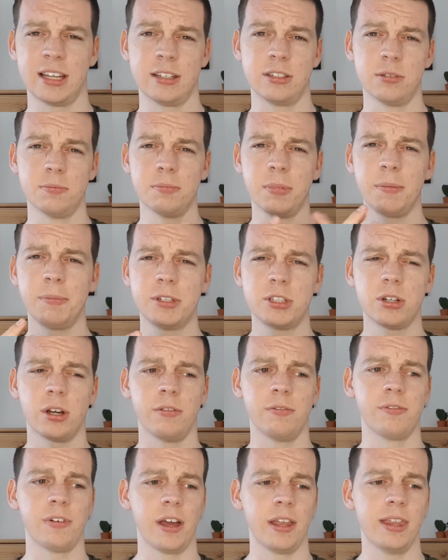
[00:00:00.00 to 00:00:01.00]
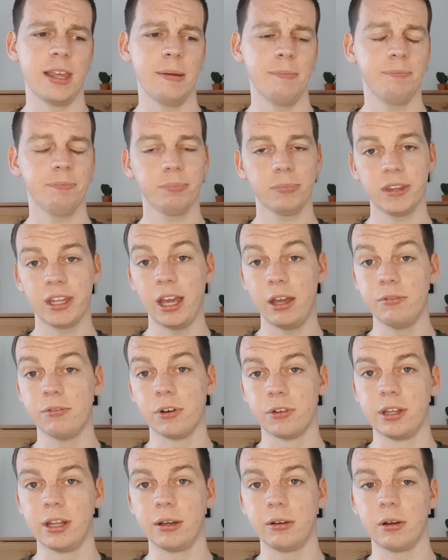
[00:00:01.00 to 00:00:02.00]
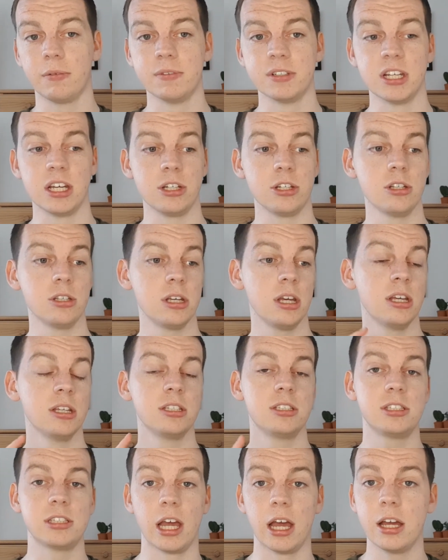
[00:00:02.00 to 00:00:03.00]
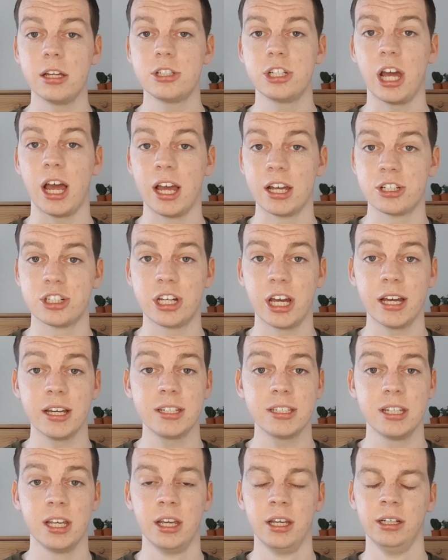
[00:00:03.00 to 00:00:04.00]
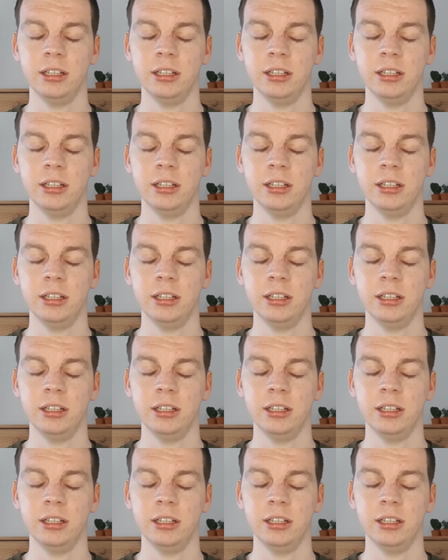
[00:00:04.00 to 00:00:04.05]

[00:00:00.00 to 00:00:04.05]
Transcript: So maybe try and find them, get involved in them conversations, search hashtags,